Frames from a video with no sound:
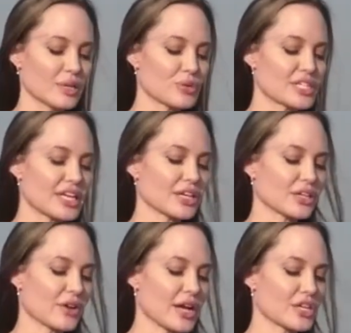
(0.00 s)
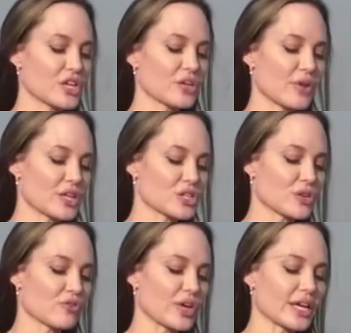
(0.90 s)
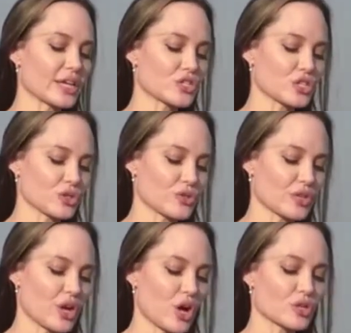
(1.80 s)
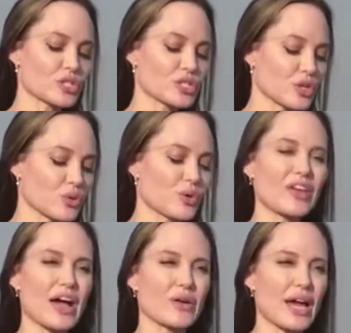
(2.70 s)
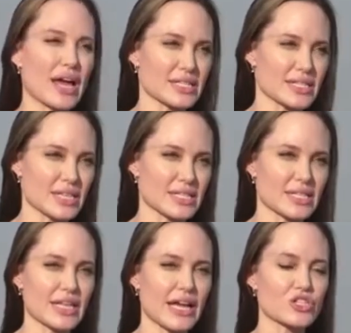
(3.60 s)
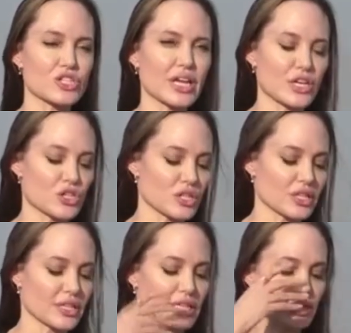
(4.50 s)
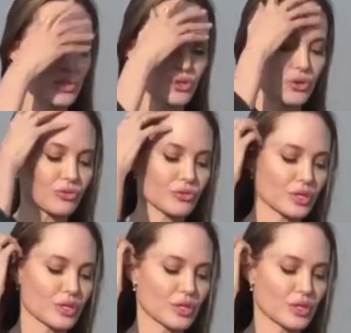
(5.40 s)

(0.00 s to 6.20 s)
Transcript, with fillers: In particular, a generation of Rohingya children are still without access to the education that they deserve,